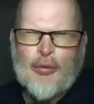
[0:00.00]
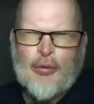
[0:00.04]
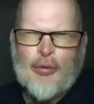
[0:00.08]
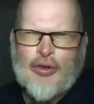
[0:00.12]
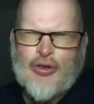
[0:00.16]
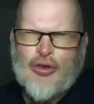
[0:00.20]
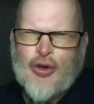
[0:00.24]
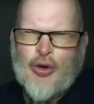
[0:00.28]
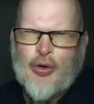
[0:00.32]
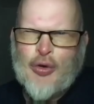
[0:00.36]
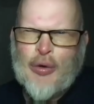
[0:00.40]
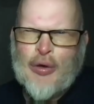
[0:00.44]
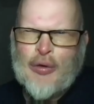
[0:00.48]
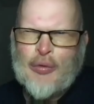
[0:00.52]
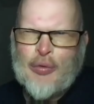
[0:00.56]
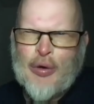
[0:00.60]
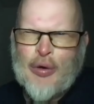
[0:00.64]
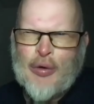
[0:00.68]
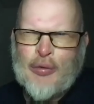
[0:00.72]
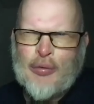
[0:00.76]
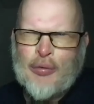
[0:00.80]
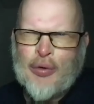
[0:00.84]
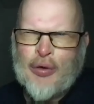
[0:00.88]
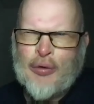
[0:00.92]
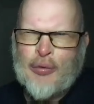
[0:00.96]
we do. We,
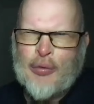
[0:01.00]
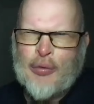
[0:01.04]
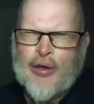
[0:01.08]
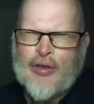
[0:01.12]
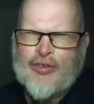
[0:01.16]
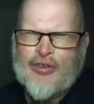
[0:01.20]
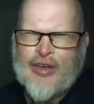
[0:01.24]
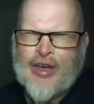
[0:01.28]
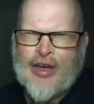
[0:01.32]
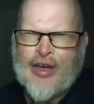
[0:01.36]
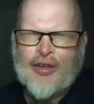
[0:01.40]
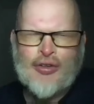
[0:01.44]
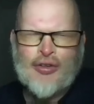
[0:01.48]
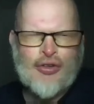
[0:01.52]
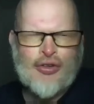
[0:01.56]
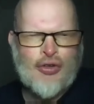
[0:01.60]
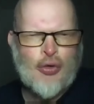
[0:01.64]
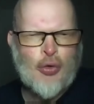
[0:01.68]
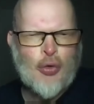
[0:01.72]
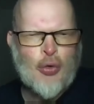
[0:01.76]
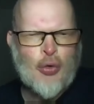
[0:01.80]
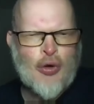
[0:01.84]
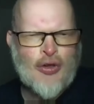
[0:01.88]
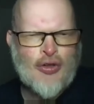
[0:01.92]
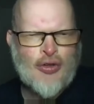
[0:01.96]
we, we tell
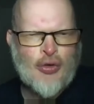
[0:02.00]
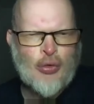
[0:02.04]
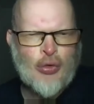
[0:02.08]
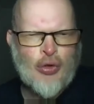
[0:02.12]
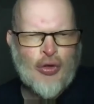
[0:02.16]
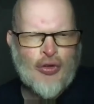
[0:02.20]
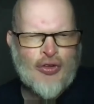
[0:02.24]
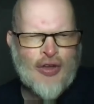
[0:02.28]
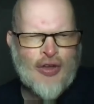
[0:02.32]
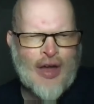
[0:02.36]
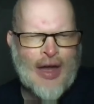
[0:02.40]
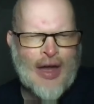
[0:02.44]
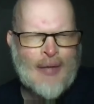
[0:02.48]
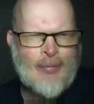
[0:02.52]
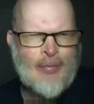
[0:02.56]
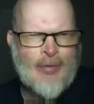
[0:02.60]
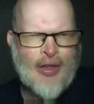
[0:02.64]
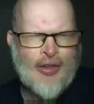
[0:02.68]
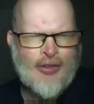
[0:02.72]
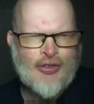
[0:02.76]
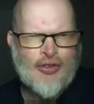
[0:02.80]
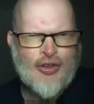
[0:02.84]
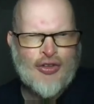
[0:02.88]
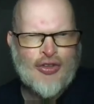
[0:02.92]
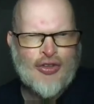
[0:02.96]
stories all the time.
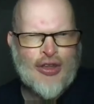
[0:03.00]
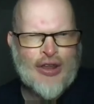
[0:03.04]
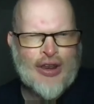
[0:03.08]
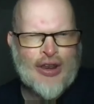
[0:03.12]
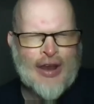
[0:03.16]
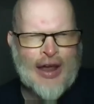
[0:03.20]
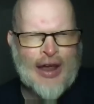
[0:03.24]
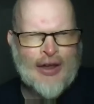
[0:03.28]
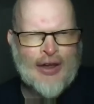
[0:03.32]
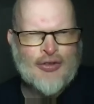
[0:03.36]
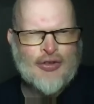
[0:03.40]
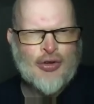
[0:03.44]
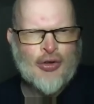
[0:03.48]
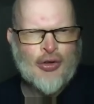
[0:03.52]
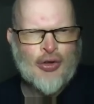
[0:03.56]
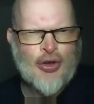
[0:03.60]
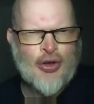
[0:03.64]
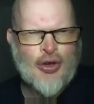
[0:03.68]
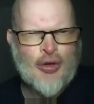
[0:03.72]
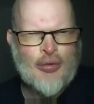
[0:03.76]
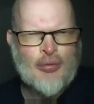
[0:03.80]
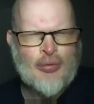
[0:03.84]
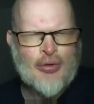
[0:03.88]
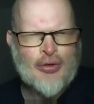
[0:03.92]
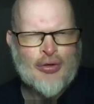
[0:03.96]
That's just a natural
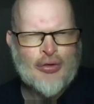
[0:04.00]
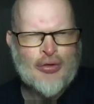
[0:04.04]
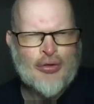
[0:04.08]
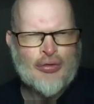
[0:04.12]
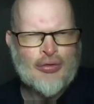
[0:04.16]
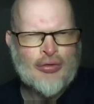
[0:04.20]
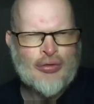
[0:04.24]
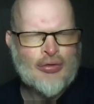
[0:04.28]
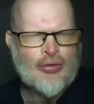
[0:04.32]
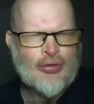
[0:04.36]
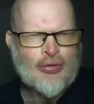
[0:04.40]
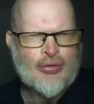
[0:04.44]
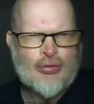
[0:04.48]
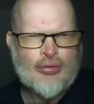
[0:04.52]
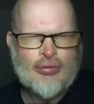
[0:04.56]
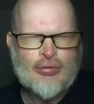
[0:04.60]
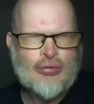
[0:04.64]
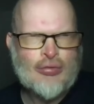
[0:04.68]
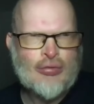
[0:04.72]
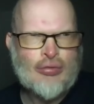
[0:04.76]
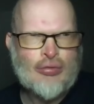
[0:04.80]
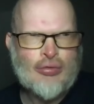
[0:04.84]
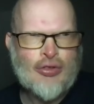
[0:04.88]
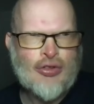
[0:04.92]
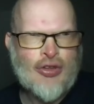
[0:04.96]
human
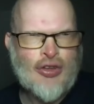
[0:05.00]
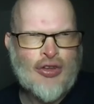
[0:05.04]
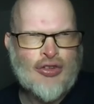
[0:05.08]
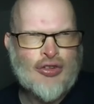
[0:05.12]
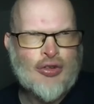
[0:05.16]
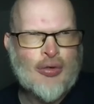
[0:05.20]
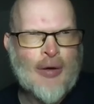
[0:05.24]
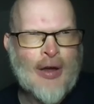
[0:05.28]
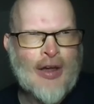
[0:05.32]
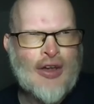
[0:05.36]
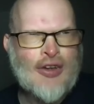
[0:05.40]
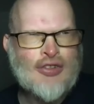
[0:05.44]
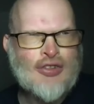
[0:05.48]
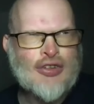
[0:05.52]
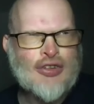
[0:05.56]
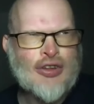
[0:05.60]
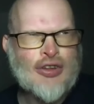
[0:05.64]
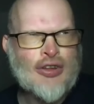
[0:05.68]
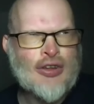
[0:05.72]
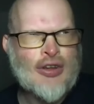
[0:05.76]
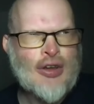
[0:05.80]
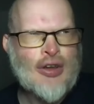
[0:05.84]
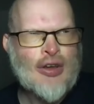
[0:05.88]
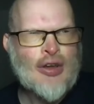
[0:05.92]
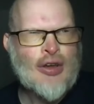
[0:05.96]

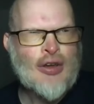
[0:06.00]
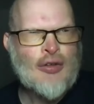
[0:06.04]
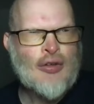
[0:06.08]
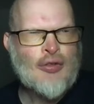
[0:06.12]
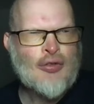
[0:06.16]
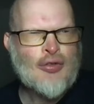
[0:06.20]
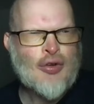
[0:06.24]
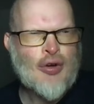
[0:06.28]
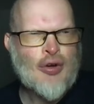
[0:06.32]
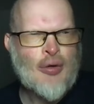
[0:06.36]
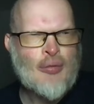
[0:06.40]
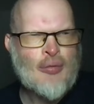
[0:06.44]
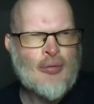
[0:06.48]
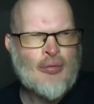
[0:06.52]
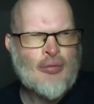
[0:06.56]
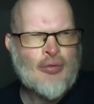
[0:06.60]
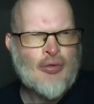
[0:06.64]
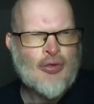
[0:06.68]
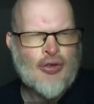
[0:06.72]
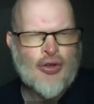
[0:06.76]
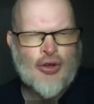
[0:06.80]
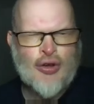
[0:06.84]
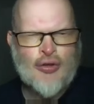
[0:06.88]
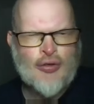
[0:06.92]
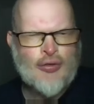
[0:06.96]
situation from
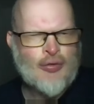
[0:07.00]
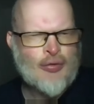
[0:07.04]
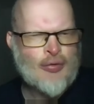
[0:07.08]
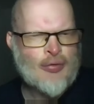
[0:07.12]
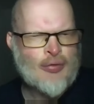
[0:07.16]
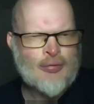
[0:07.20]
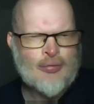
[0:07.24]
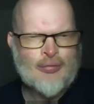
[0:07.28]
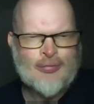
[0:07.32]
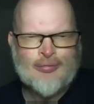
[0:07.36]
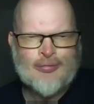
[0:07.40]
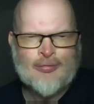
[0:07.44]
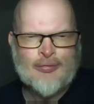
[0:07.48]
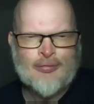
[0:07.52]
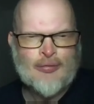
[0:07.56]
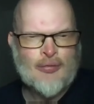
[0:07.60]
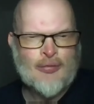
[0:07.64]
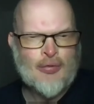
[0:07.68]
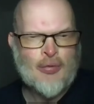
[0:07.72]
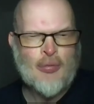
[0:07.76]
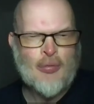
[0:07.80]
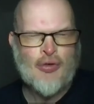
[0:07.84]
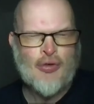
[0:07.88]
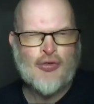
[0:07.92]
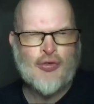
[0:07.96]
sort of
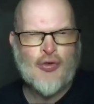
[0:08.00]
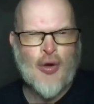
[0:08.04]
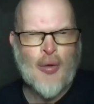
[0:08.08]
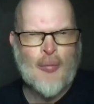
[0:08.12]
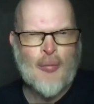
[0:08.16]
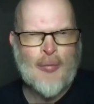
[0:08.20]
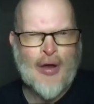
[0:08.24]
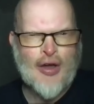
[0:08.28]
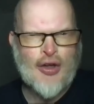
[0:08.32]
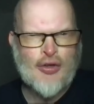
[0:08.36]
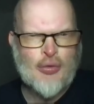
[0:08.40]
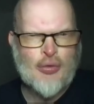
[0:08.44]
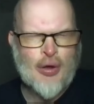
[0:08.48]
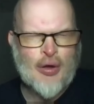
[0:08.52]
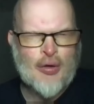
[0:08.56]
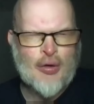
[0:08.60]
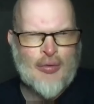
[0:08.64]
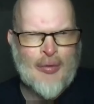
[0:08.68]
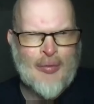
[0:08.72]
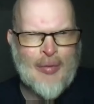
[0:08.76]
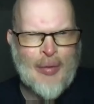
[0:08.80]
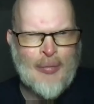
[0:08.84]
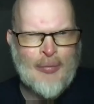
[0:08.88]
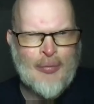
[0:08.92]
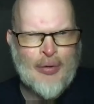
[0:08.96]
from as far back as we can
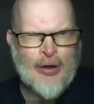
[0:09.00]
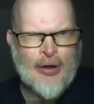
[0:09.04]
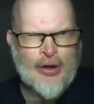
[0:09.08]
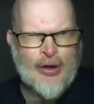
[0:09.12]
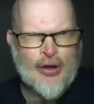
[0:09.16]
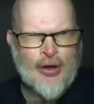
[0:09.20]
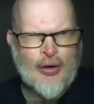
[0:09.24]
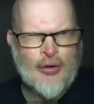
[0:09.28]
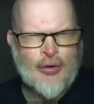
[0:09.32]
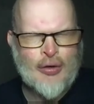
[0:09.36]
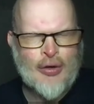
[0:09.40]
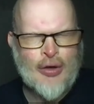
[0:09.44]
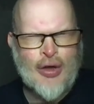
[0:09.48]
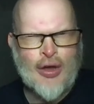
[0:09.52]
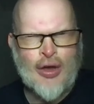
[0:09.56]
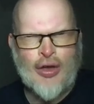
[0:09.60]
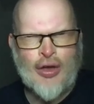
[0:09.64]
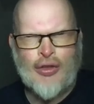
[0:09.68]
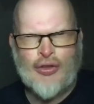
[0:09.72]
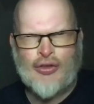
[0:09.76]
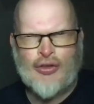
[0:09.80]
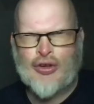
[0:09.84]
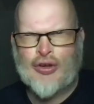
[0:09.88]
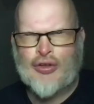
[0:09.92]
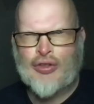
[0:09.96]
remember. You know,
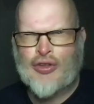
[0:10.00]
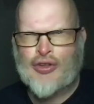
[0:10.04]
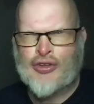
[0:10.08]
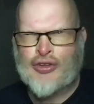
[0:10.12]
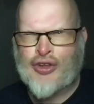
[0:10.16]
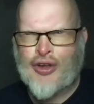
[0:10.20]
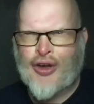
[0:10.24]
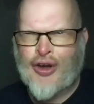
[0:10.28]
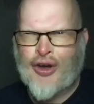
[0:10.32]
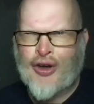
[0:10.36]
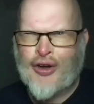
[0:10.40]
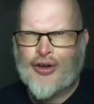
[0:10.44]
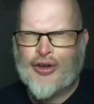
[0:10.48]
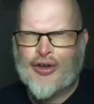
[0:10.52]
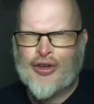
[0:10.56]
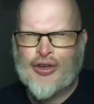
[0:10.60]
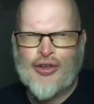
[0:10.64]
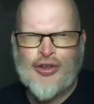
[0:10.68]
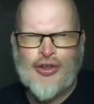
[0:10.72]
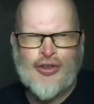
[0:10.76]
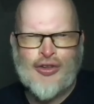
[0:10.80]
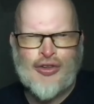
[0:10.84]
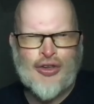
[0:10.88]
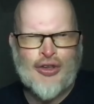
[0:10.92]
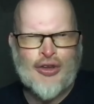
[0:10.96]
sort of the
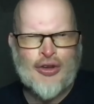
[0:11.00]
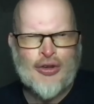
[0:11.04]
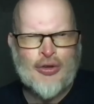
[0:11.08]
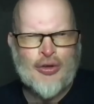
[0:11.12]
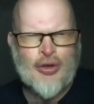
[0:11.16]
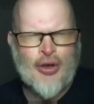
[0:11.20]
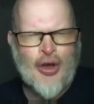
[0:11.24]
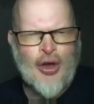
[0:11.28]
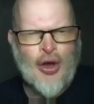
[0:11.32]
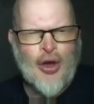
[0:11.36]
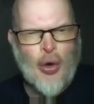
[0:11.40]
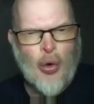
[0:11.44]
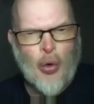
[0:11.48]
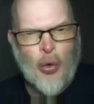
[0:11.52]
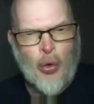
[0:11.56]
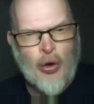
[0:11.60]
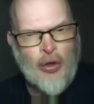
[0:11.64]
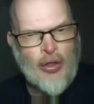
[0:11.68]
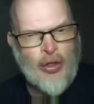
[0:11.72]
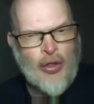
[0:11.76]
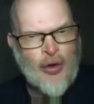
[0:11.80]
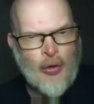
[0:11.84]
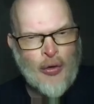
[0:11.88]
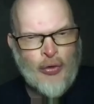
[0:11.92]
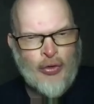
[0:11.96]
sagas and all
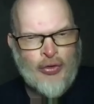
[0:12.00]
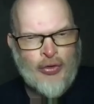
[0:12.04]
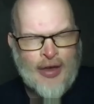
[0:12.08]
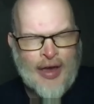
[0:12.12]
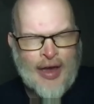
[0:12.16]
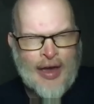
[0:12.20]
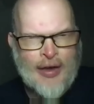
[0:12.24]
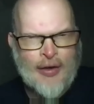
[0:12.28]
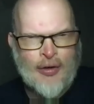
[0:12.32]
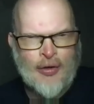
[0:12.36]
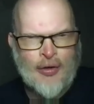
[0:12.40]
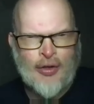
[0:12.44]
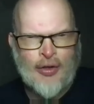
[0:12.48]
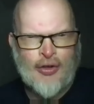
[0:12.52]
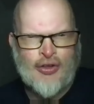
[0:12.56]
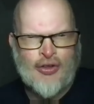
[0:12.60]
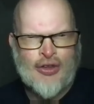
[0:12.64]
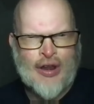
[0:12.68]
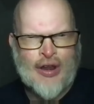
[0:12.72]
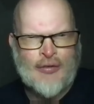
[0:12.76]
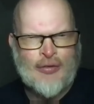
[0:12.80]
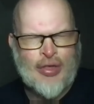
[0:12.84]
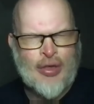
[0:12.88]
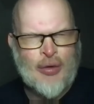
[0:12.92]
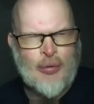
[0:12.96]
of the old tales
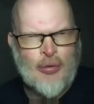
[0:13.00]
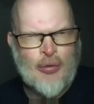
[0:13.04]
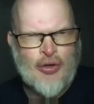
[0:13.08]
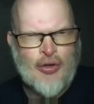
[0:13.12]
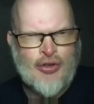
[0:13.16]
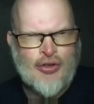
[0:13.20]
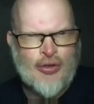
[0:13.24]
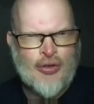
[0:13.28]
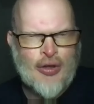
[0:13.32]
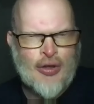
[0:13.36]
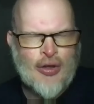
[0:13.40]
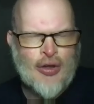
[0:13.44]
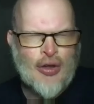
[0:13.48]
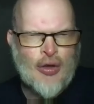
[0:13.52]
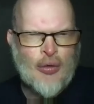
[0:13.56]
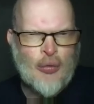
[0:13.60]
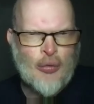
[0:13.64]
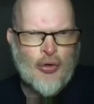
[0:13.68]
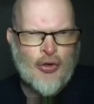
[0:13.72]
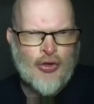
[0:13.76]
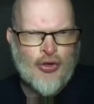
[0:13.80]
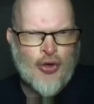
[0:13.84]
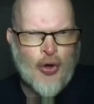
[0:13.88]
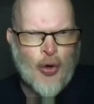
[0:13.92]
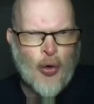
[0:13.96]
and everything was
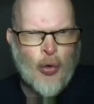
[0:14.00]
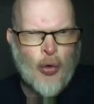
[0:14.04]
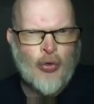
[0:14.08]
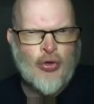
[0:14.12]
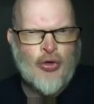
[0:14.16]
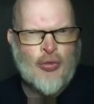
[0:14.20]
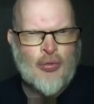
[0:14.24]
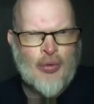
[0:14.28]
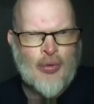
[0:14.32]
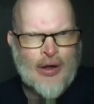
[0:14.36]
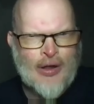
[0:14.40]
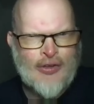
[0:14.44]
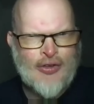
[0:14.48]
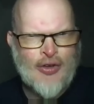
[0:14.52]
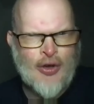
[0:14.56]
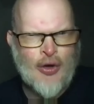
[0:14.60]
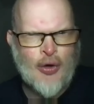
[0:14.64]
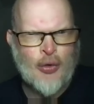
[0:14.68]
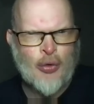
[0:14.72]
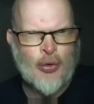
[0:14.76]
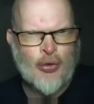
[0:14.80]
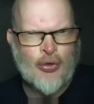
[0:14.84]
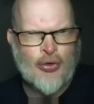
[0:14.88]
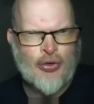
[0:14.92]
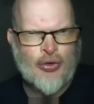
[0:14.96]
was told and
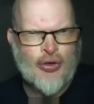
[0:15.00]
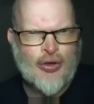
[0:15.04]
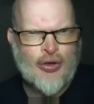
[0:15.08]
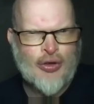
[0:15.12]
retold,